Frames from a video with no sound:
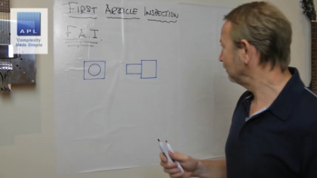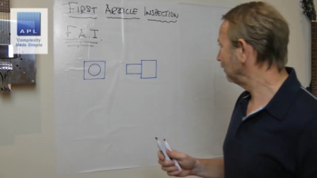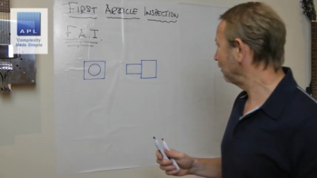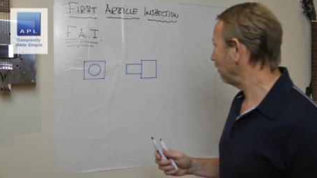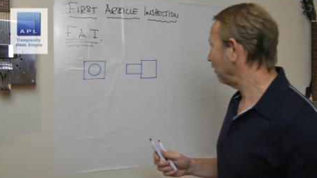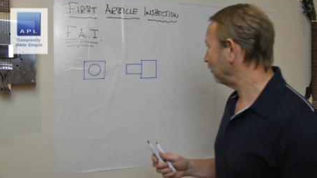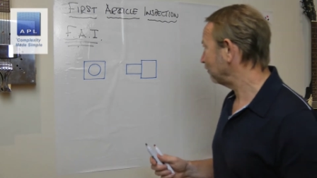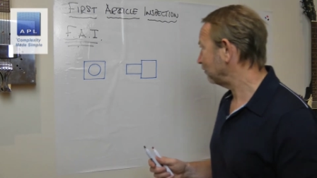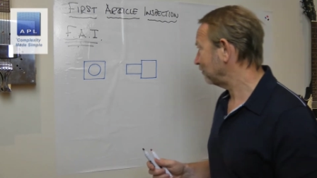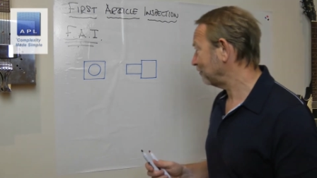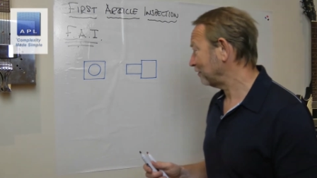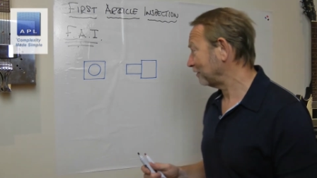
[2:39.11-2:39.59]

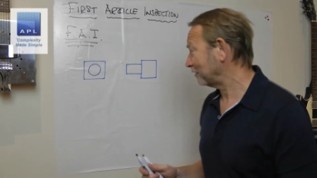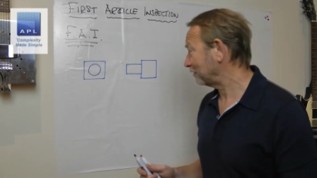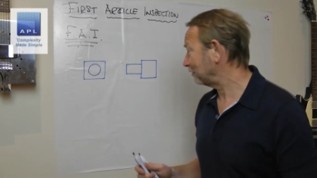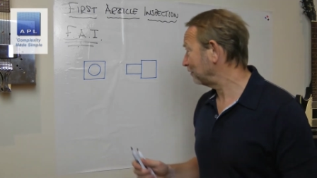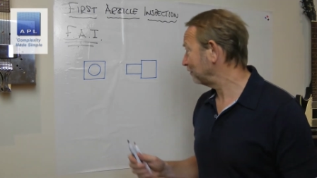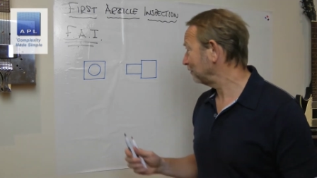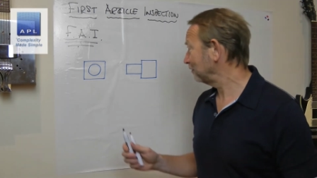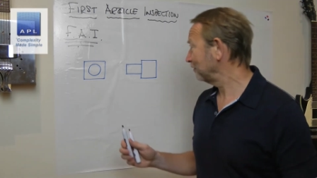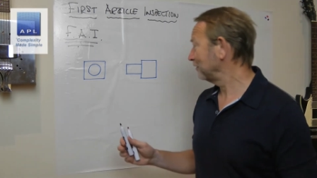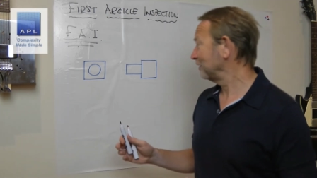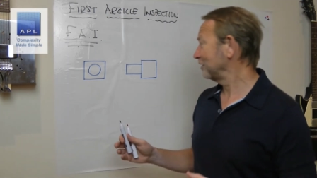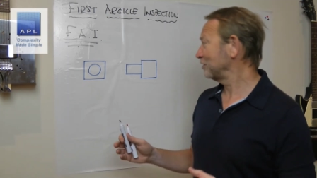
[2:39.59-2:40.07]
I
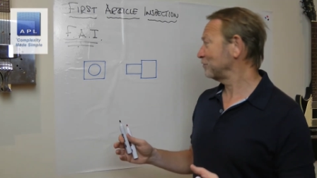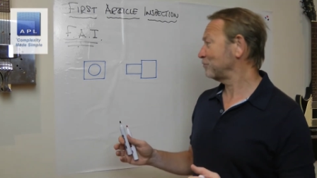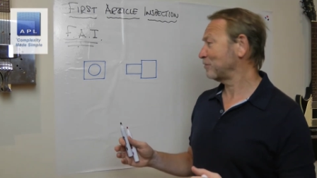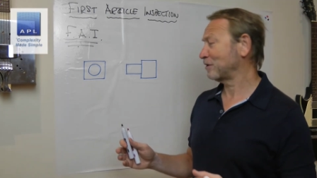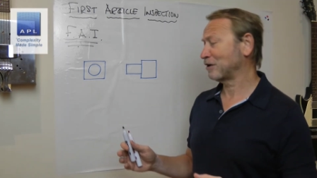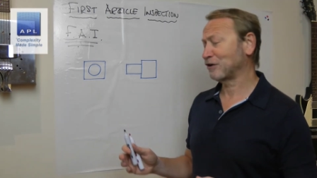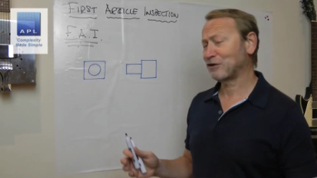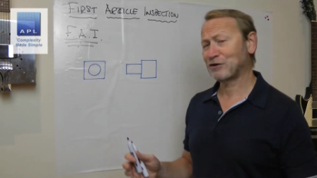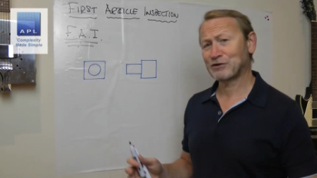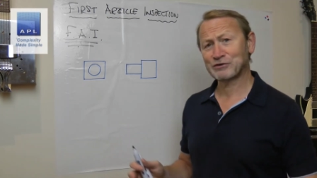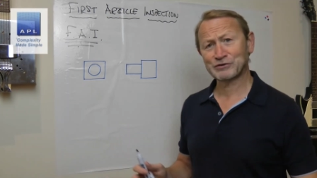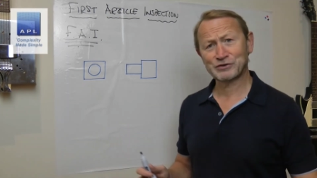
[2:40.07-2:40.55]
think it's been
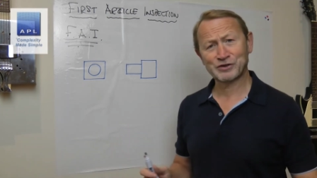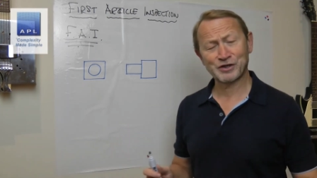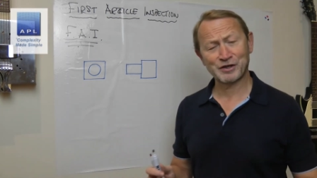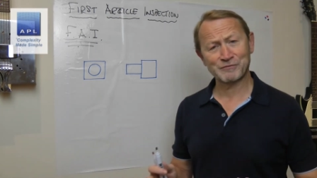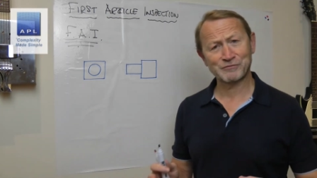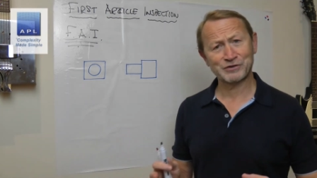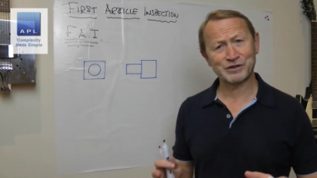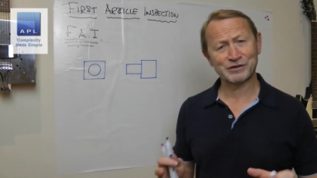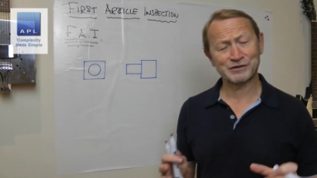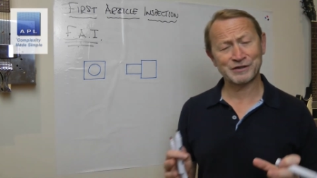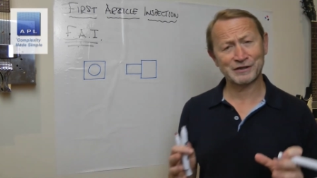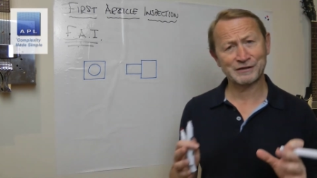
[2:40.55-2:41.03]
a long
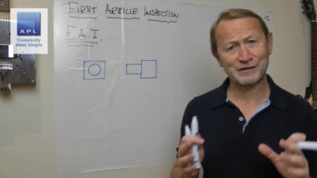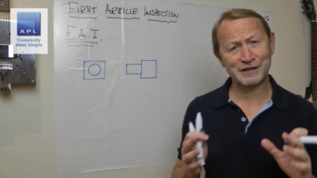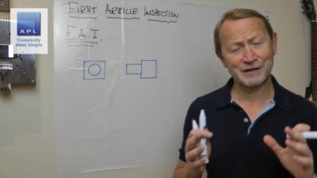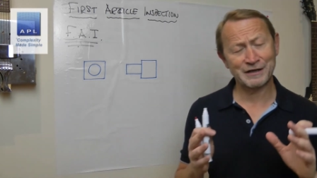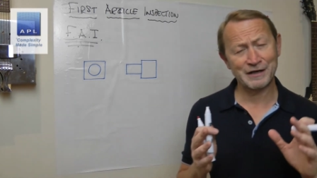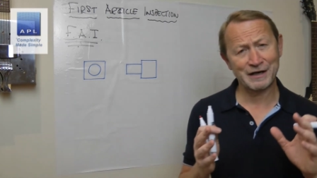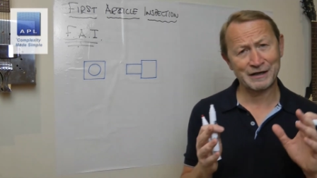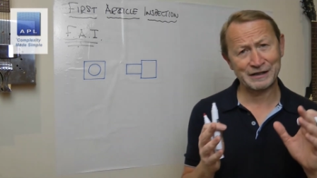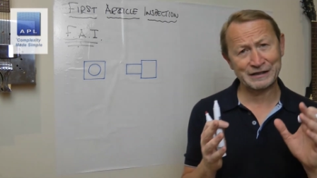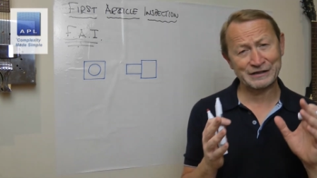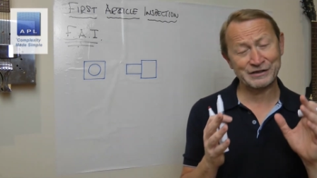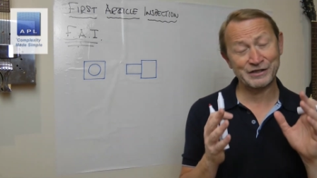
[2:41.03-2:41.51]
time since I did
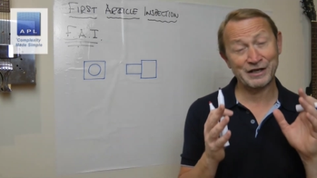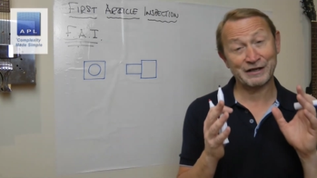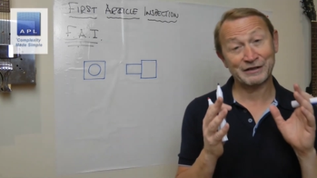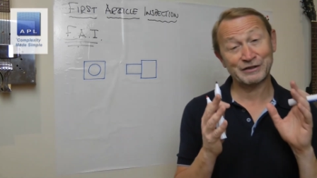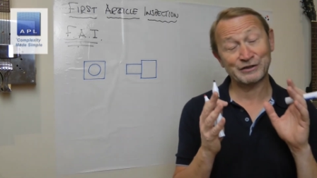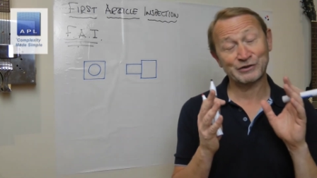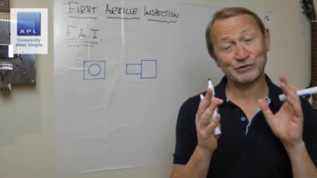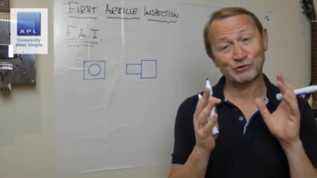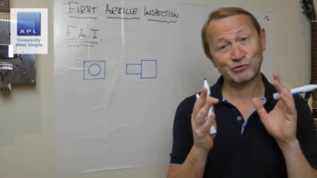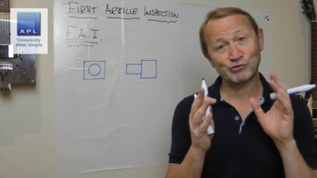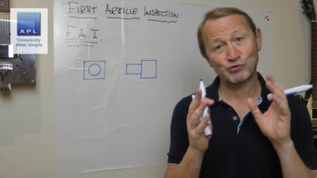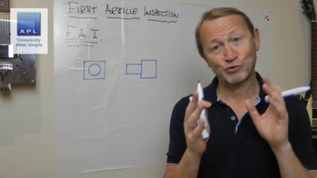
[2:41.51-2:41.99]
any
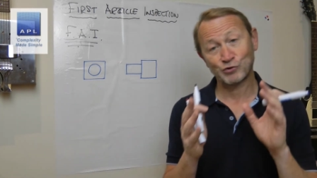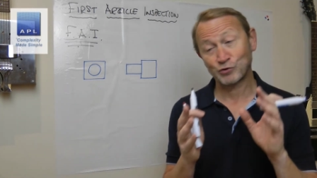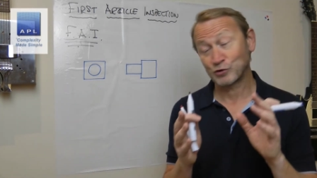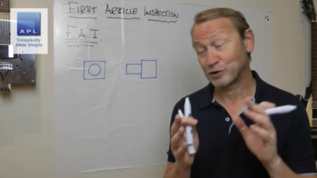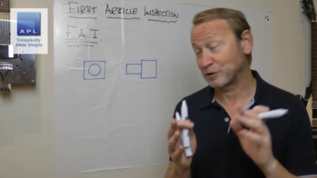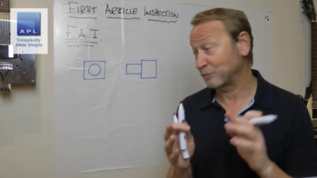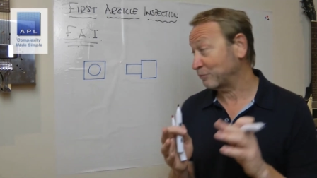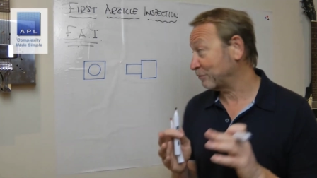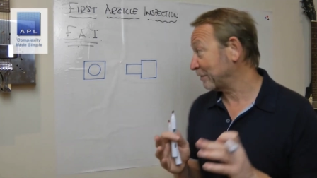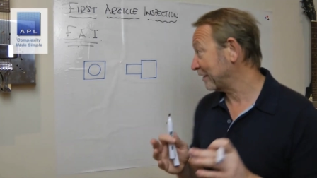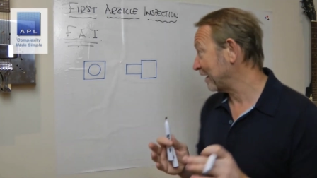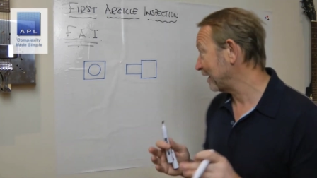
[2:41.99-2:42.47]
technical
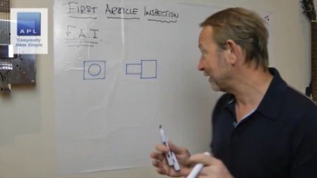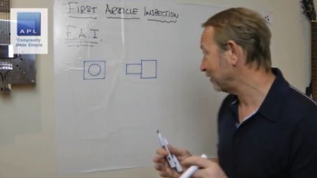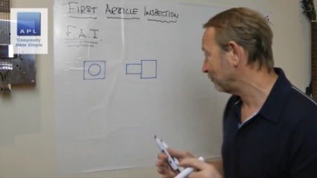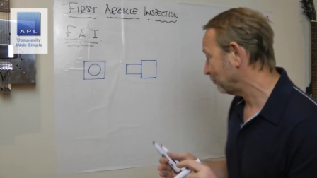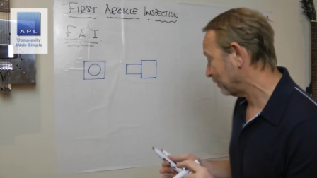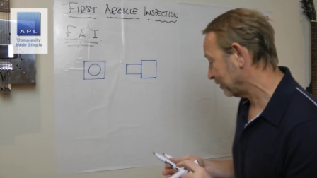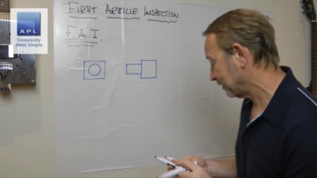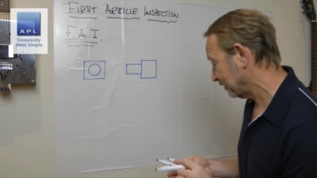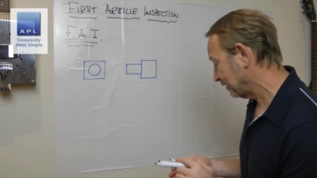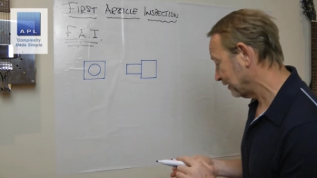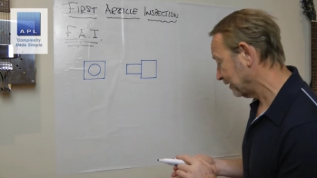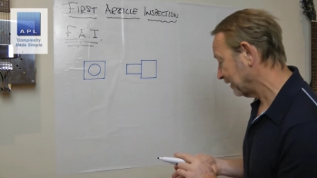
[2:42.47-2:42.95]
drawing but
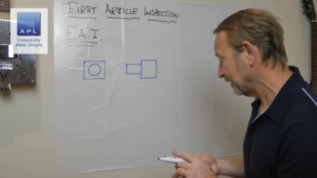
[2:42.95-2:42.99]
anyway